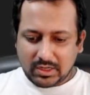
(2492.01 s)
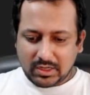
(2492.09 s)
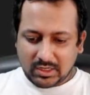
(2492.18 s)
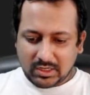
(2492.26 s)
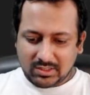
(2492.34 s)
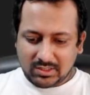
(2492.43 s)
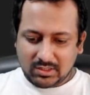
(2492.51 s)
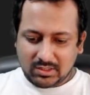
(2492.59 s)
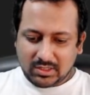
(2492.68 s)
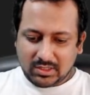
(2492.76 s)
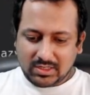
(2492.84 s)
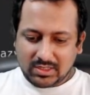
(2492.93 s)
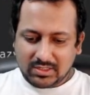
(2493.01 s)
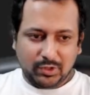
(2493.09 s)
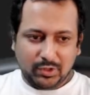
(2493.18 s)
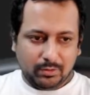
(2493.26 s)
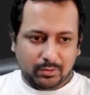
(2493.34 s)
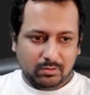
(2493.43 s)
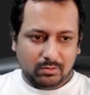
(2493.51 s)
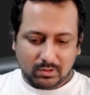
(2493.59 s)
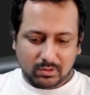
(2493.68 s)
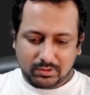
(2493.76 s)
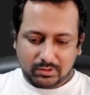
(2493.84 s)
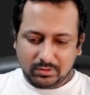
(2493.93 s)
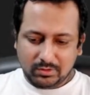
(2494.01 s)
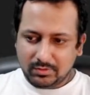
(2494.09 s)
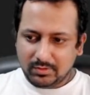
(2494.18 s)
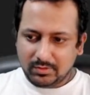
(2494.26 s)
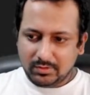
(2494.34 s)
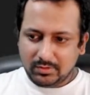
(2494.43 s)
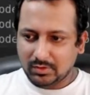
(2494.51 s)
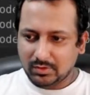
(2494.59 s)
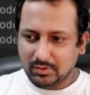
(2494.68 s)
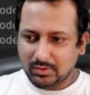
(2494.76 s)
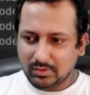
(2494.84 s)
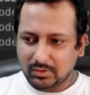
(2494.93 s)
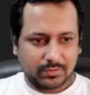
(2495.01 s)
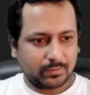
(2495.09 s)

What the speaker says: and it has TPU equal to false